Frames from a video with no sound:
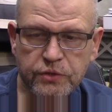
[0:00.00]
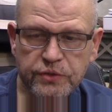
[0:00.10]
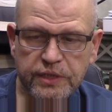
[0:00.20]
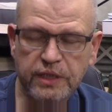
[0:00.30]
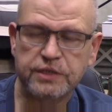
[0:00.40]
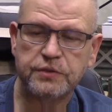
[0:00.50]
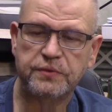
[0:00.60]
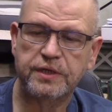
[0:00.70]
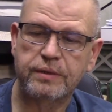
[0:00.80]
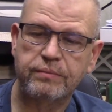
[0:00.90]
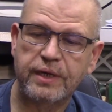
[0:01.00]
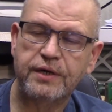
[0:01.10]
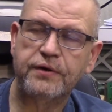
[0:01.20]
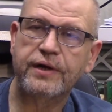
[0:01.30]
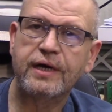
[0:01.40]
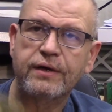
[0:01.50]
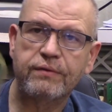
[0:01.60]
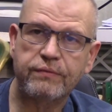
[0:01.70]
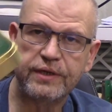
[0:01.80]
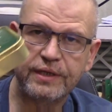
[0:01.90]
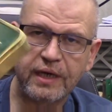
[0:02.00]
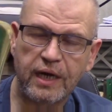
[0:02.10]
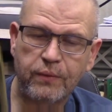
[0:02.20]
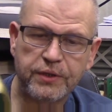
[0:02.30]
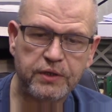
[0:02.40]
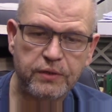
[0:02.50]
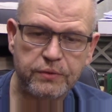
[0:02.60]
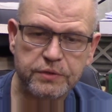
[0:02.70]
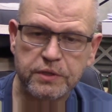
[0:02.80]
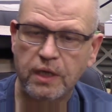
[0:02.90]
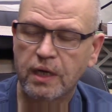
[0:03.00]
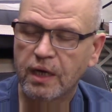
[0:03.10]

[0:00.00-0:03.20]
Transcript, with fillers: 263, but I don't know how to read the Gawith codes.